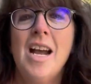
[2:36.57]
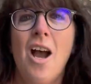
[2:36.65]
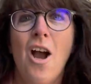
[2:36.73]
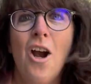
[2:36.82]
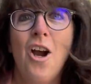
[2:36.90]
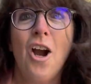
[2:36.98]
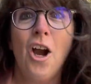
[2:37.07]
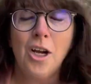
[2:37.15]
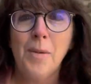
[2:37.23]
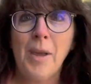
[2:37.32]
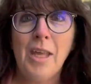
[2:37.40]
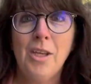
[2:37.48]
are
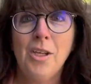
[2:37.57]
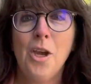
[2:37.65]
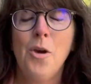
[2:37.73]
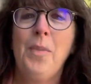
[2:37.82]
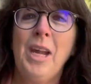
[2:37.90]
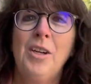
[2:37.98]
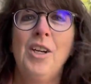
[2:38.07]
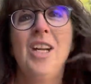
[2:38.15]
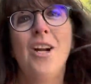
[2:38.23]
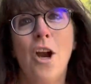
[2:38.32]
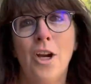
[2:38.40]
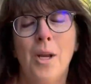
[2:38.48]
Archipelago Bakery
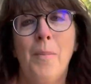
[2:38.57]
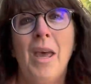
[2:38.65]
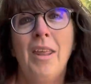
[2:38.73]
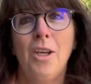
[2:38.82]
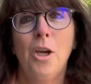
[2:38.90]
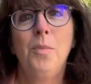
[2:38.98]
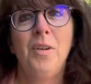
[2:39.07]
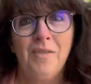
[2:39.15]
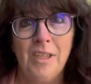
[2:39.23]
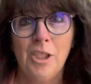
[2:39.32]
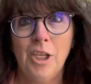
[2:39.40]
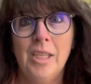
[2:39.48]
and Archipelago
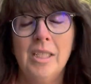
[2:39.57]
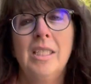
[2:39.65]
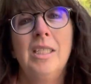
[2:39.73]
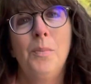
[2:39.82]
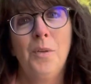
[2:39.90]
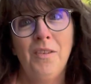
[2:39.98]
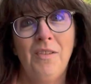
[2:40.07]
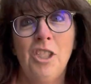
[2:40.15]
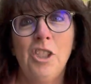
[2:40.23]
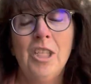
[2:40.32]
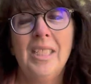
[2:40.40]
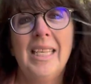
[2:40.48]
Provisions. The
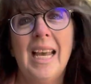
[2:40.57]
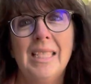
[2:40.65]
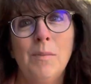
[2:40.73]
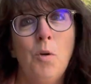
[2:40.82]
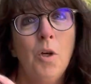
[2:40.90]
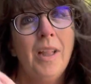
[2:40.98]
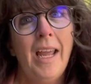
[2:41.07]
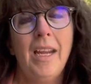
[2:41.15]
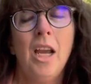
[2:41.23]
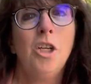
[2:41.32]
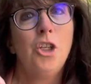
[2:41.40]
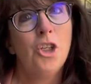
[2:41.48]
Provisions has more
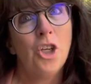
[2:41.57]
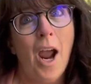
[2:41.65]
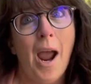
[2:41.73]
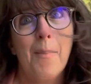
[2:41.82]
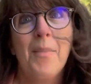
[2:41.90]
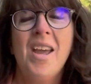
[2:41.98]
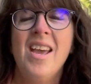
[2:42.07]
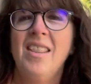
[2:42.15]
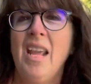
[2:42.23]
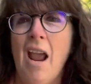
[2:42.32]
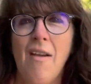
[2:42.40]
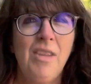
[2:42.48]
like a shop.
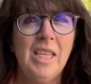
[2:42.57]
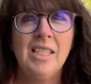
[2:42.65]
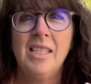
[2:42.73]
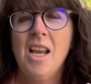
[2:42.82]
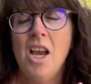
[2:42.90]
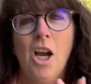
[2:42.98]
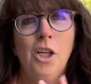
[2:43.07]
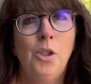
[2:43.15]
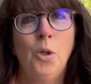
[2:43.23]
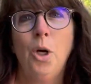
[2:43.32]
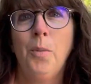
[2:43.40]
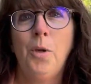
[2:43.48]
They have these
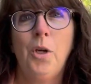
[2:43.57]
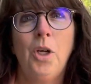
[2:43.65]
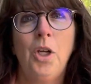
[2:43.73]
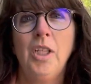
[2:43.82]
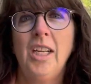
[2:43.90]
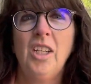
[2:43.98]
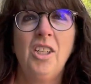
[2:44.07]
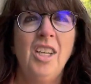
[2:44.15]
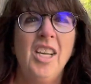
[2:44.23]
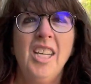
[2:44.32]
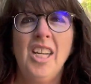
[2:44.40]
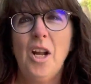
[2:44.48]
adorable little,
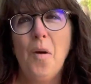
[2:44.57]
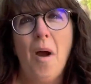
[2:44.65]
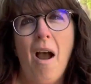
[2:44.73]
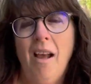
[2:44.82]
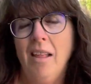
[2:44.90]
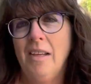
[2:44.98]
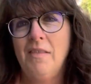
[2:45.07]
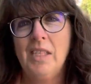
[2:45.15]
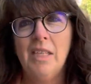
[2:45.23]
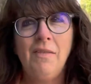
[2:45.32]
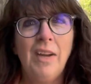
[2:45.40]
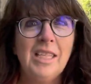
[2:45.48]
olives
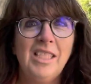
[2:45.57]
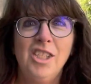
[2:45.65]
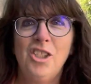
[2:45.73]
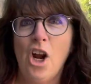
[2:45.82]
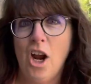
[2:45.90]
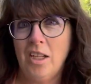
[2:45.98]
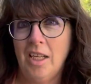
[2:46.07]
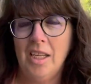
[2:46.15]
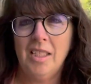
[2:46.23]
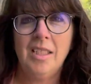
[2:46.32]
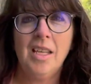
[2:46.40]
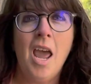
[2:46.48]
and fancy chocolates
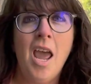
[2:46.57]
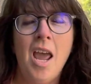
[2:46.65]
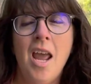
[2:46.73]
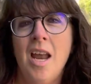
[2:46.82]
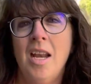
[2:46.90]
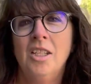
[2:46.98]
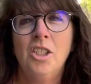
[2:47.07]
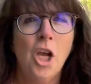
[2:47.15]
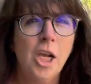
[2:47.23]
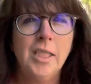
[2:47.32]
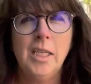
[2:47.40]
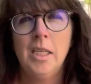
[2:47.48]
and
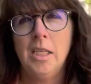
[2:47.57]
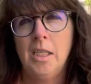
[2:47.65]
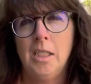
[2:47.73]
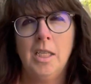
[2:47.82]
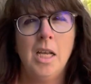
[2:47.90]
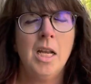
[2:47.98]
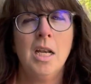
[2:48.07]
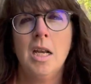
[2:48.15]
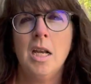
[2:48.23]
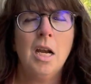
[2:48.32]
sauces and